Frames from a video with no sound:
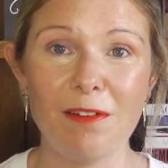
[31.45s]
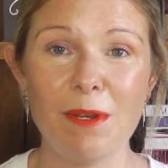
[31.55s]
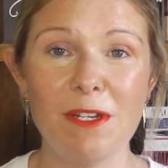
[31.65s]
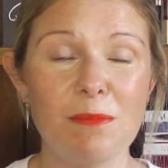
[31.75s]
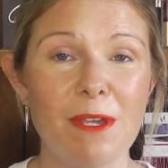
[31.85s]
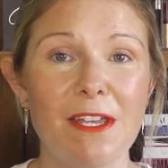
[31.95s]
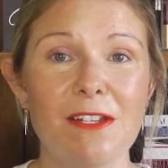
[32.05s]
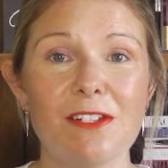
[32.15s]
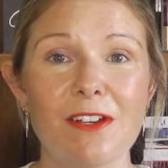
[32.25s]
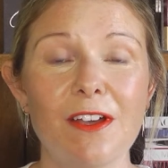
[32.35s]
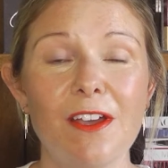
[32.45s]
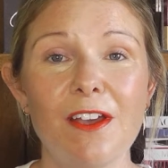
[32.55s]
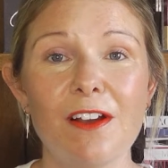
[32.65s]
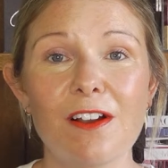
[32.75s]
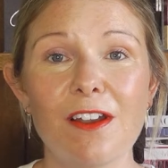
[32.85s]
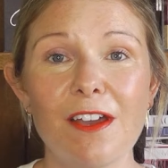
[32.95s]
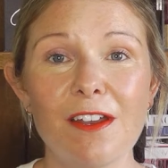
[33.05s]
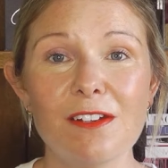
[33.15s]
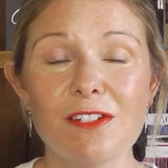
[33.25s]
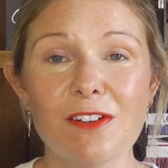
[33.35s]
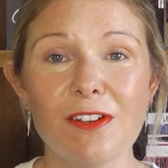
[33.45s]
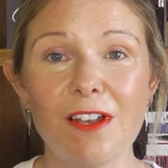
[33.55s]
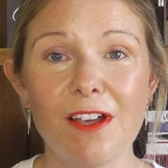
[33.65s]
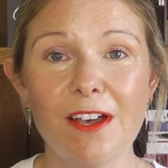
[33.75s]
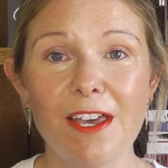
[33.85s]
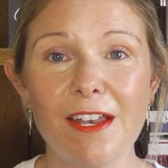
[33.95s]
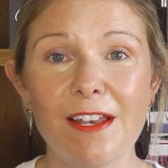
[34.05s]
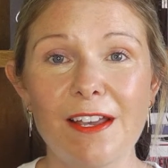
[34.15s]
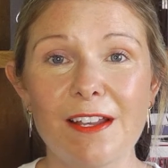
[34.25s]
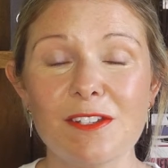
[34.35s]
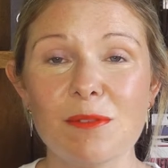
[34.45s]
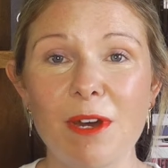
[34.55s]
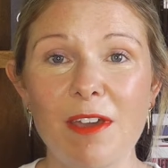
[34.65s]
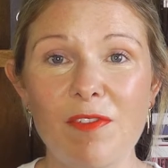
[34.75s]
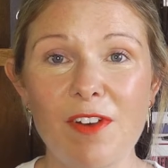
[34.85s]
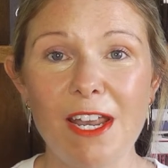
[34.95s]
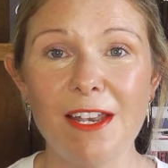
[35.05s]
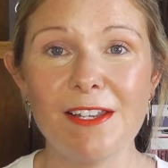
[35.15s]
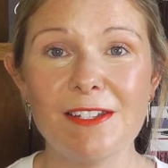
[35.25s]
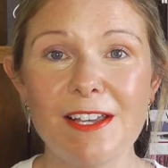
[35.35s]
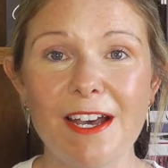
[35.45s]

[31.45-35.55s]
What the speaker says: I've been speaking to clients online and to my friends,